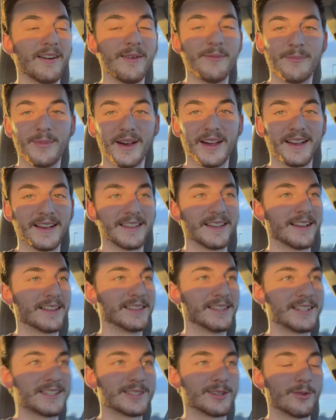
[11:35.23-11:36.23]
but at
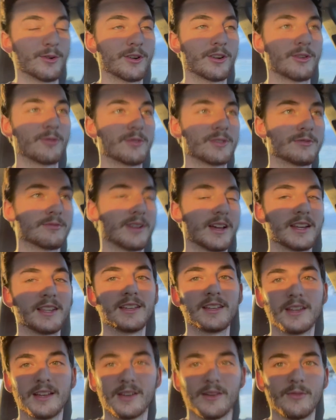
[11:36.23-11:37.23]
least the order was
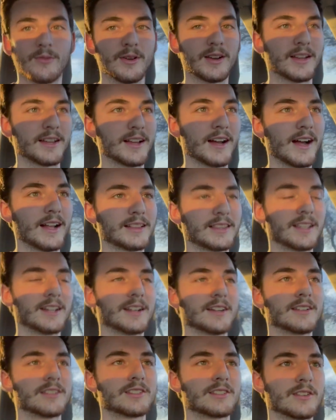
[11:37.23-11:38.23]
ready when I got
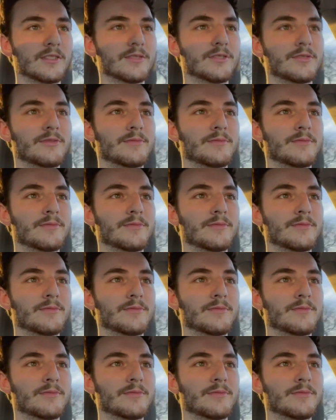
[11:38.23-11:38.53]
there. So